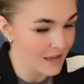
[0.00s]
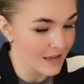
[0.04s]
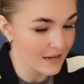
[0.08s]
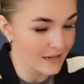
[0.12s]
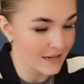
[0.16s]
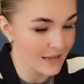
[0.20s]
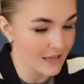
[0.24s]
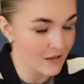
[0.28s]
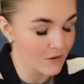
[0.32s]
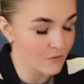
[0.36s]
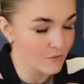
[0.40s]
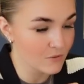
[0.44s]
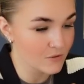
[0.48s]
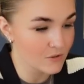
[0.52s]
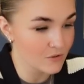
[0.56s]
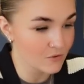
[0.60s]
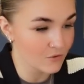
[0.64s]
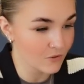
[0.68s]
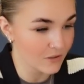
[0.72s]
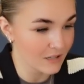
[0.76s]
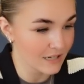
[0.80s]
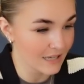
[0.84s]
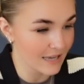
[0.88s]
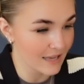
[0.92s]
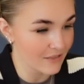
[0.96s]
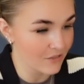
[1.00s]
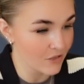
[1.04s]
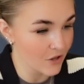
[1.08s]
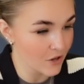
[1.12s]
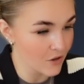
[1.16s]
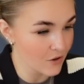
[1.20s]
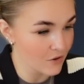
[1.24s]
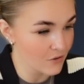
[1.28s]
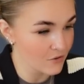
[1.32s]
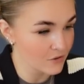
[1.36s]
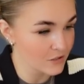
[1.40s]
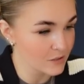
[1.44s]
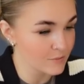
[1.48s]
Nails, not going to get
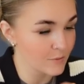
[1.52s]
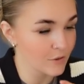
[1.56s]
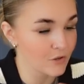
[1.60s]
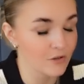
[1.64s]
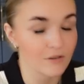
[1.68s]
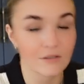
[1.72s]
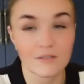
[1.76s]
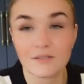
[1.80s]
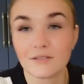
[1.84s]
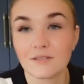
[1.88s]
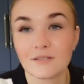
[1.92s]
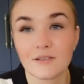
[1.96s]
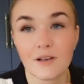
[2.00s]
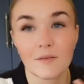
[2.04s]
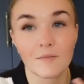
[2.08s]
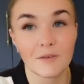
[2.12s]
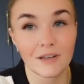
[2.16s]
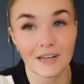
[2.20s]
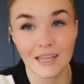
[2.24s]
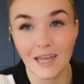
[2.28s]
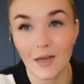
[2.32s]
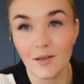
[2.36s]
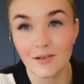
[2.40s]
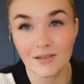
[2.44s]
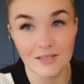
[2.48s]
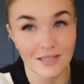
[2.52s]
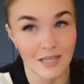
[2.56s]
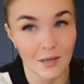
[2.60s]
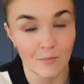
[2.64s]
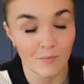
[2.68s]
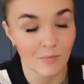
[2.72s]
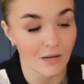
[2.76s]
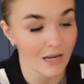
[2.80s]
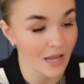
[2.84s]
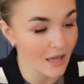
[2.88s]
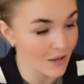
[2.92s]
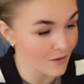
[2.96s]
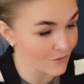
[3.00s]
those, because I'm going to get
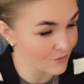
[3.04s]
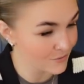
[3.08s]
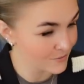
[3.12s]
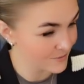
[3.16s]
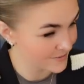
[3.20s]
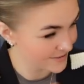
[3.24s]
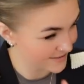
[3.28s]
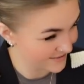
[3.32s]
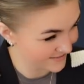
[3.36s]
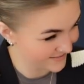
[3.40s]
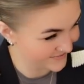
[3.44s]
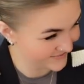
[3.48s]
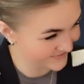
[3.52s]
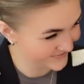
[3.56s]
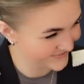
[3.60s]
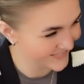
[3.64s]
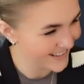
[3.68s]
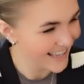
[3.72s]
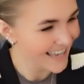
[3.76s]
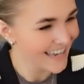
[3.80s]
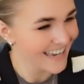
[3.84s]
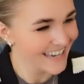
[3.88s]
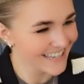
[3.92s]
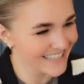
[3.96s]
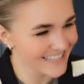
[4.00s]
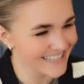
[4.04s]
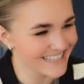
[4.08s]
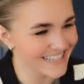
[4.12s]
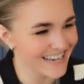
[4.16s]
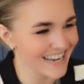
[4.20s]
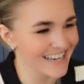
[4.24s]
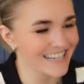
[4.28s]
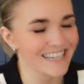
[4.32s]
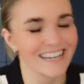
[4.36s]
December nails instead.